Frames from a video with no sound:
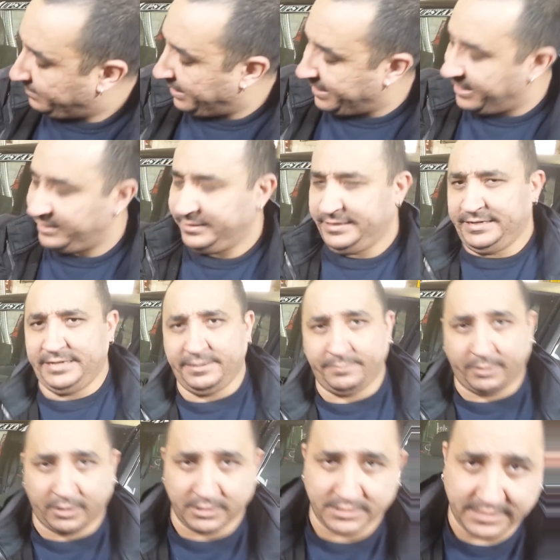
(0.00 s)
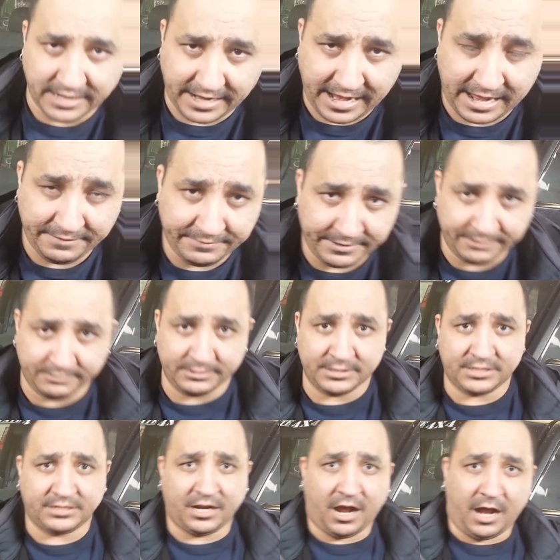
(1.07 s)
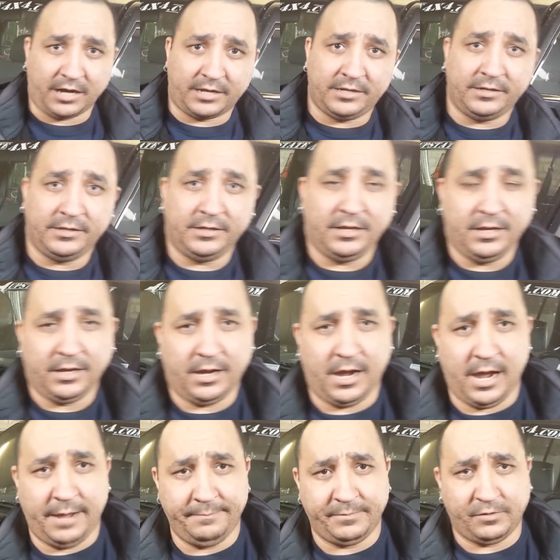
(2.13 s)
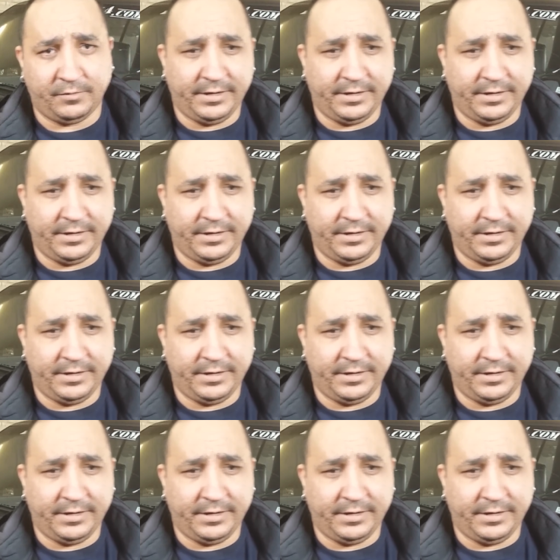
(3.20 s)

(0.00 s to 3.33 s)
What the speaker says: my LED bars that I have here in stock. The